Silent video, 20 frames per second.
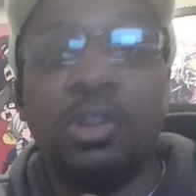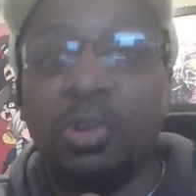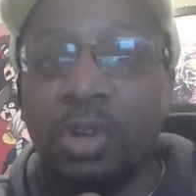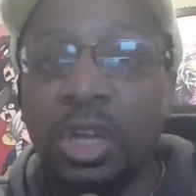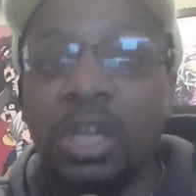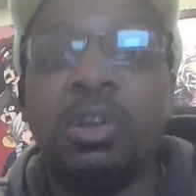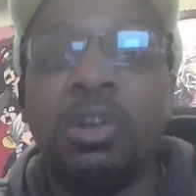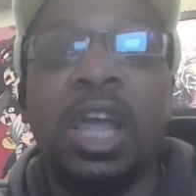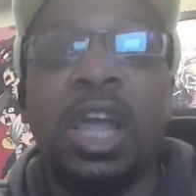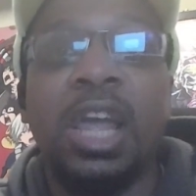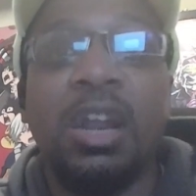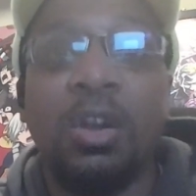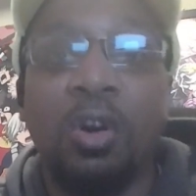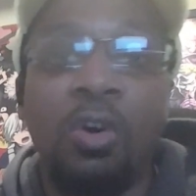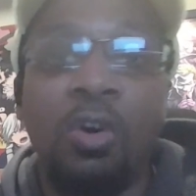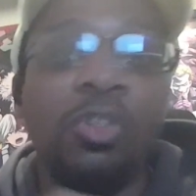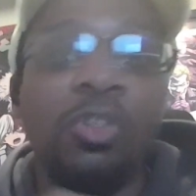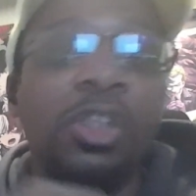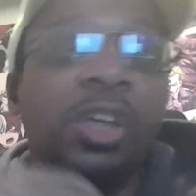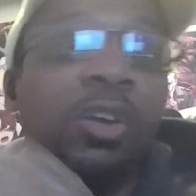ear at
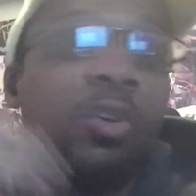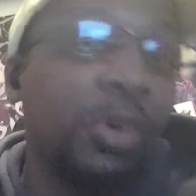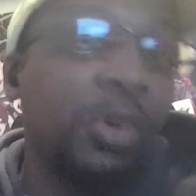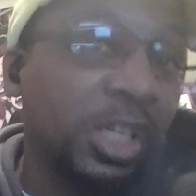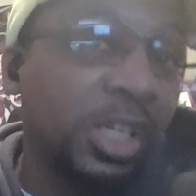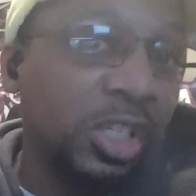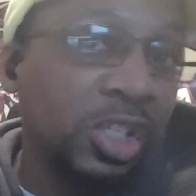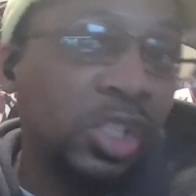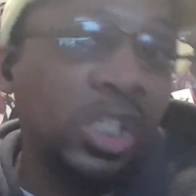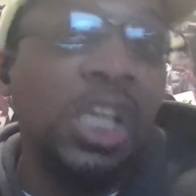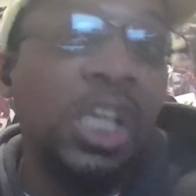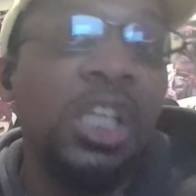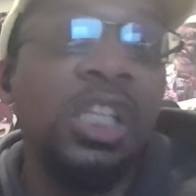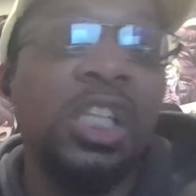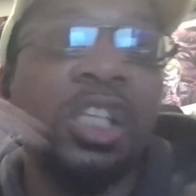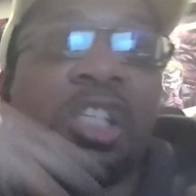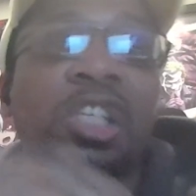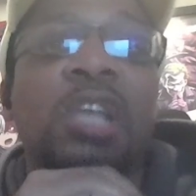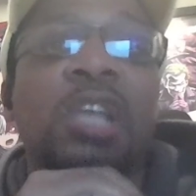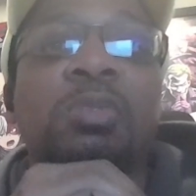all. They're going to sit in the
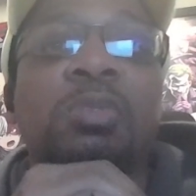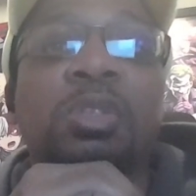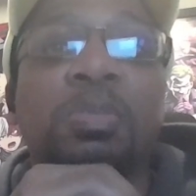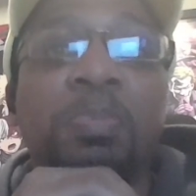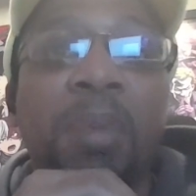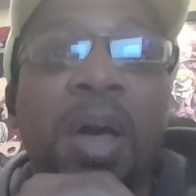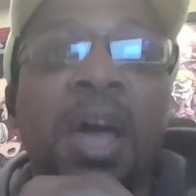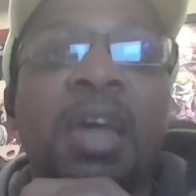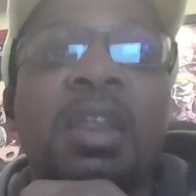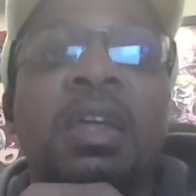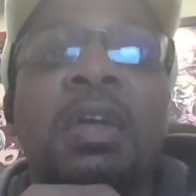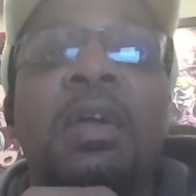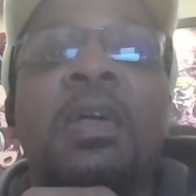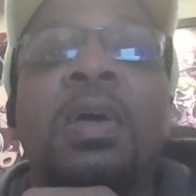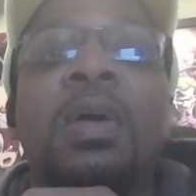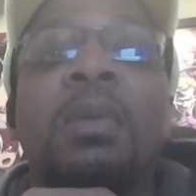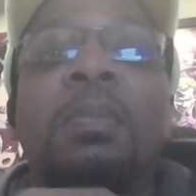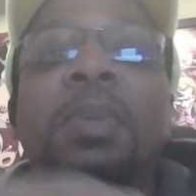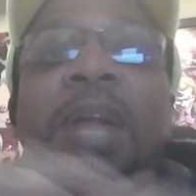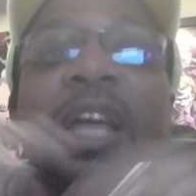same spot.
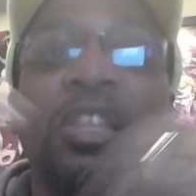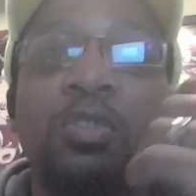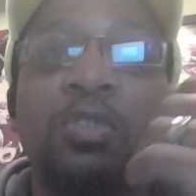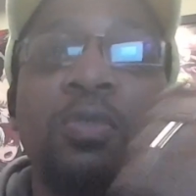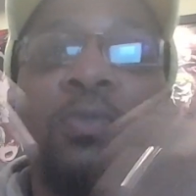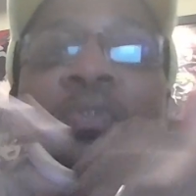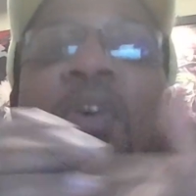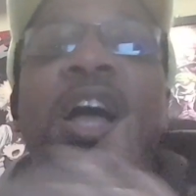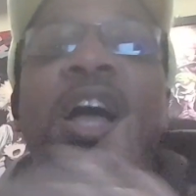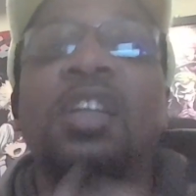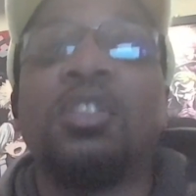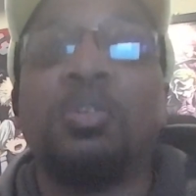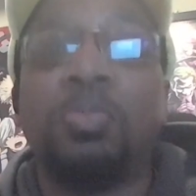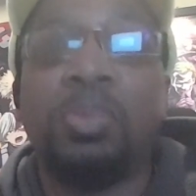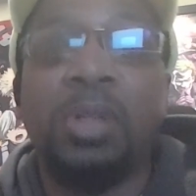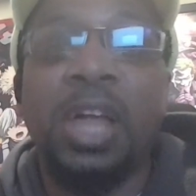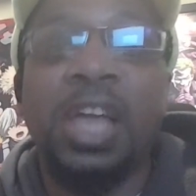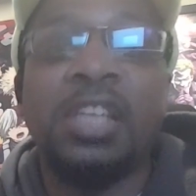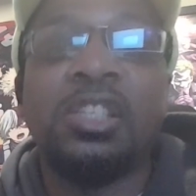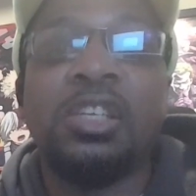But I do find the
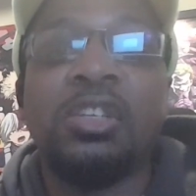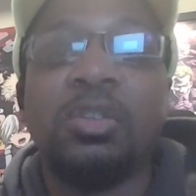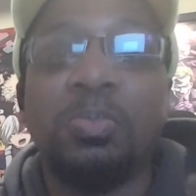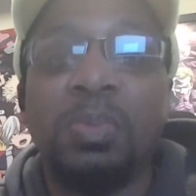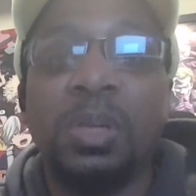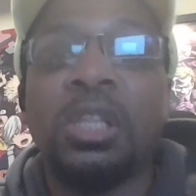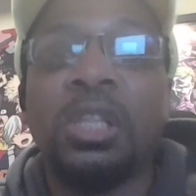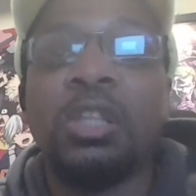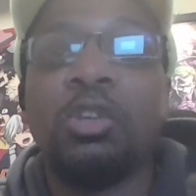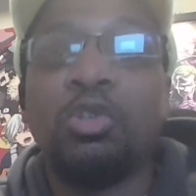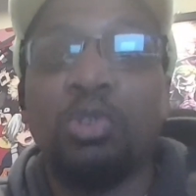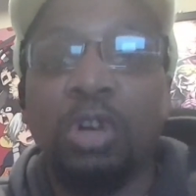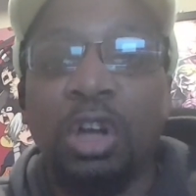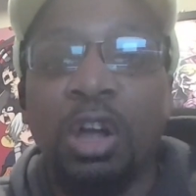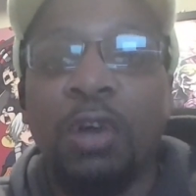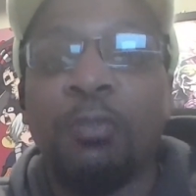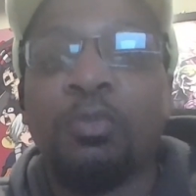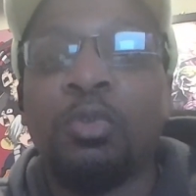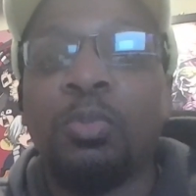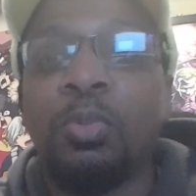plastic to be a little
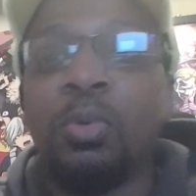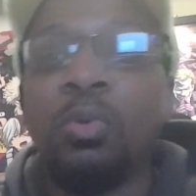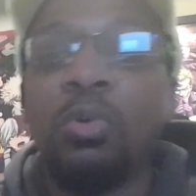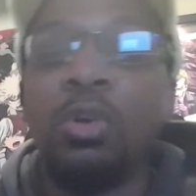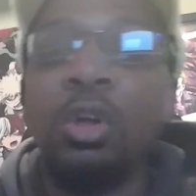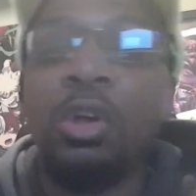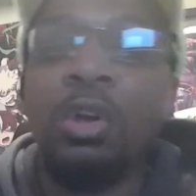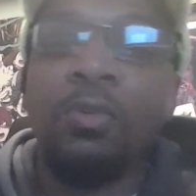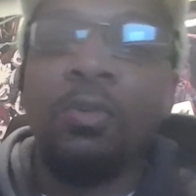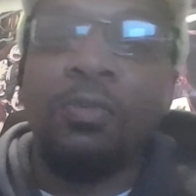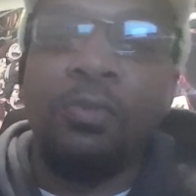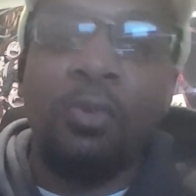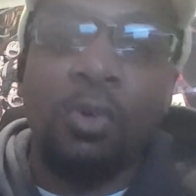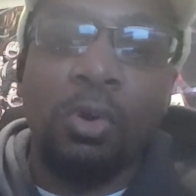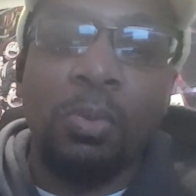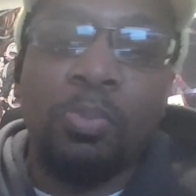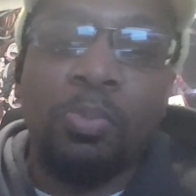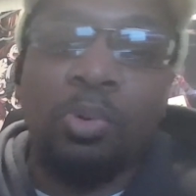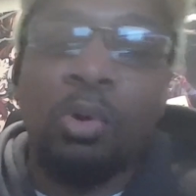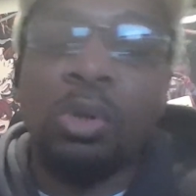uncomfortable for
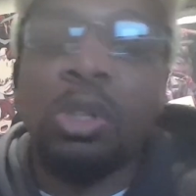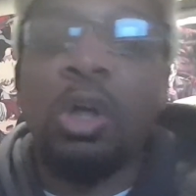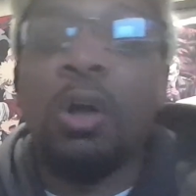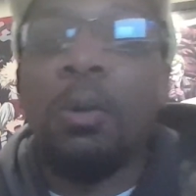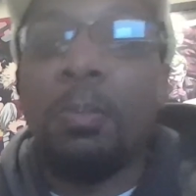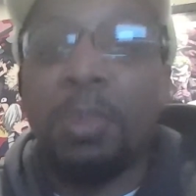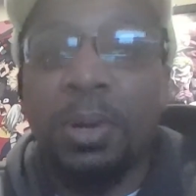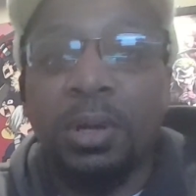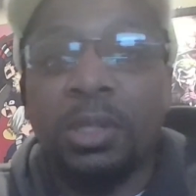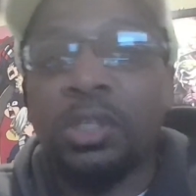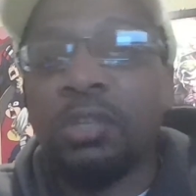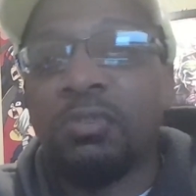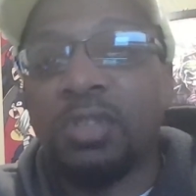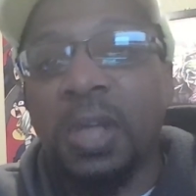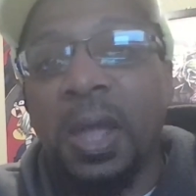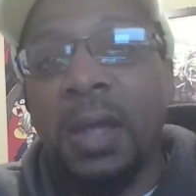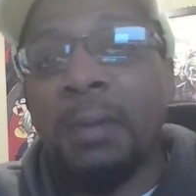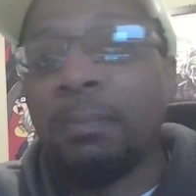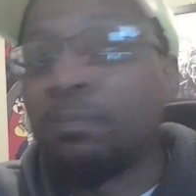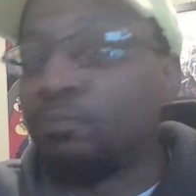prolonged periods of
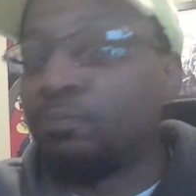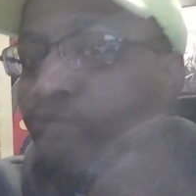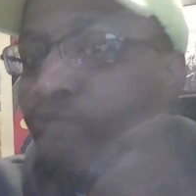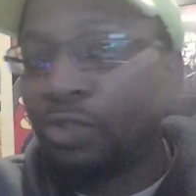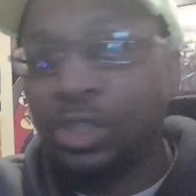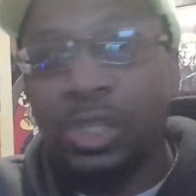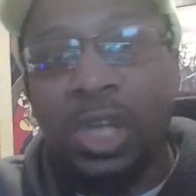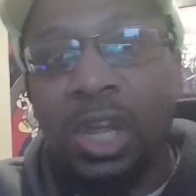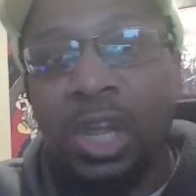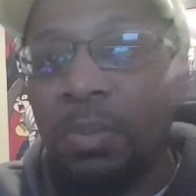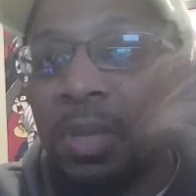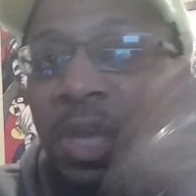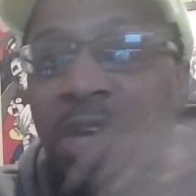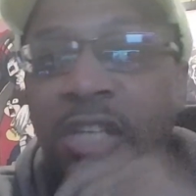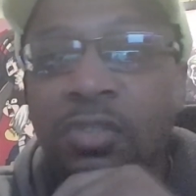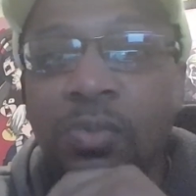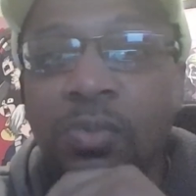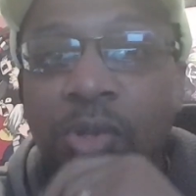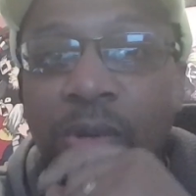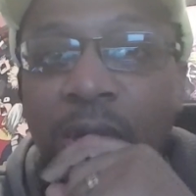time. Just got to be
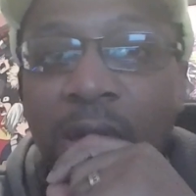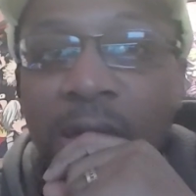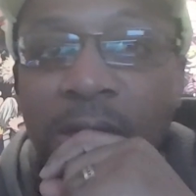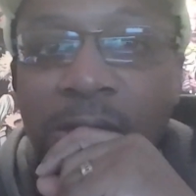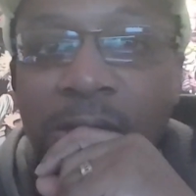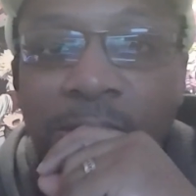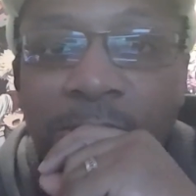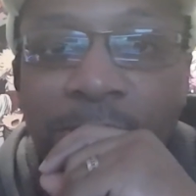honest with you guys.